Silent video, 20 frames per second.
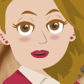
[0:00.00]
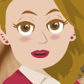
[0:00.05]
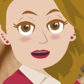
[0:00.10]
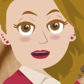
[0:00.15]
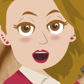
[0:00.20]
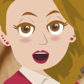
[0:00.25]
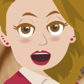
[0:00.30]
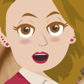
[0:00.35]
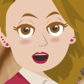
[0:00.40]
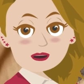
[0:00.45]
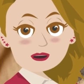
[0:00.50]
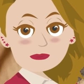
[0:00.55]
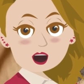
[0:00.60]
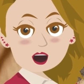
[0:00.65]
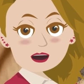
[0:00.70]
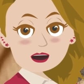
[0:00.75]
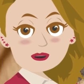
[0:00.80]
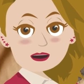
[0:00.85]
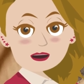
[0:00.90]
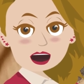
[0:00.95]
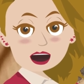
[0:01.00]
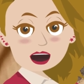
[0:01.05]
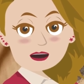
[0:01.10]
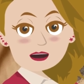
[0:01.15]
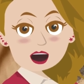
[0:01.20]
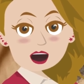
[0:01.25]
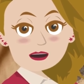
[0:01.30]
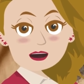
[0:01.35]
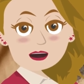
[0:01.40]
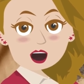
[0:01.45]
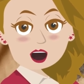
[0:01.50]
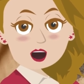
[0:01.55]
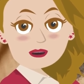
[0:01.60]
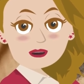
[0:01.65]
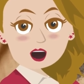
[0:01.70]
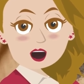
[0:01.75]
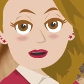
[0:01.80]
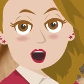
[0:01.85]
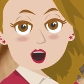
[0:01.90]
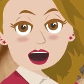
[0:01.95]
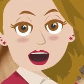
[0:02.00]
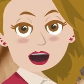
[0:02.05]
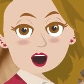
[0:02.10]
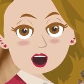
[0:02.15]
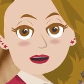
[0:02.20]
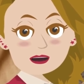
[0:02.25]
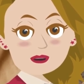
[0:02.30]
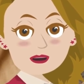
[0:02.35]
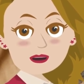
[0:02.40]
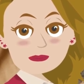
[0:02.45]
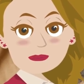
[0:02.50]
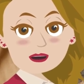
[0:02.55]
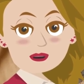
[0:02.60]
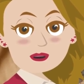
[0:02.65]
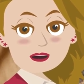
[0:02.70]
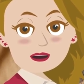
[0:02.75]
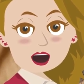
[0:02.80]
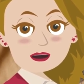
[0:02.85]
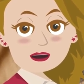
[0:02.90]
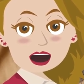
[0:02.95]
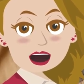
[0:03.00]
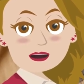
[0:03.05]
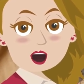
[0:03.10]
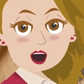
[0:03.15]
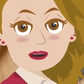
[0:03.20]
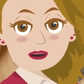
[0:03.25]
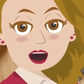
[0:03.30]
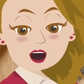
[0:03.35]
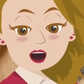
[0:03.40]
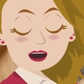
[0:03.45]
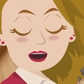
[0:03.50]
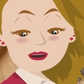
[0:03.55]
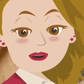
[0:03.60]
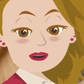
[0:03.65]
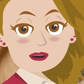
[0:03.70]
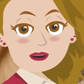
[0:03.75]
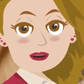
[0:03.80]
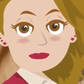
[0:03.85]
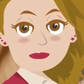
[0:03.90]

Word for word: that it causes you to launch a big desire.